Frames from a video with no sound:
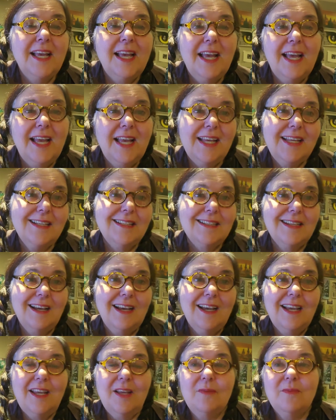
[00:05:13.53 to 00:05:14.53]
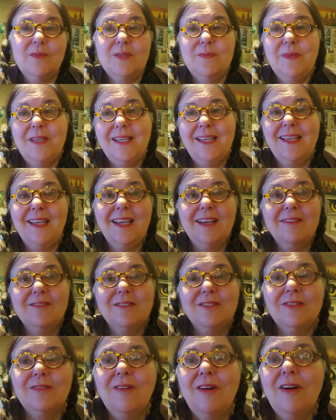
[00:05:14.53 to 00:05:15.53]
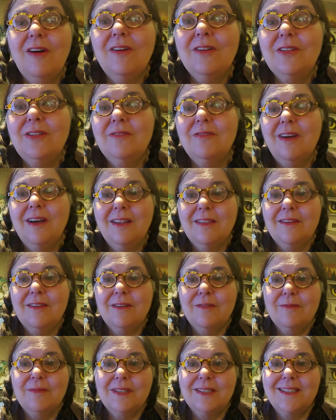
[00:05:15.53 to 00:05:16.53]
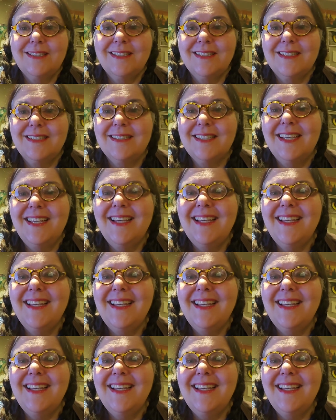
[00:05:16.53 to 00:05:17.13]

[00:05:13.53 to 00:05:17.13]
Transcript: And I am speaking out to all you other witches.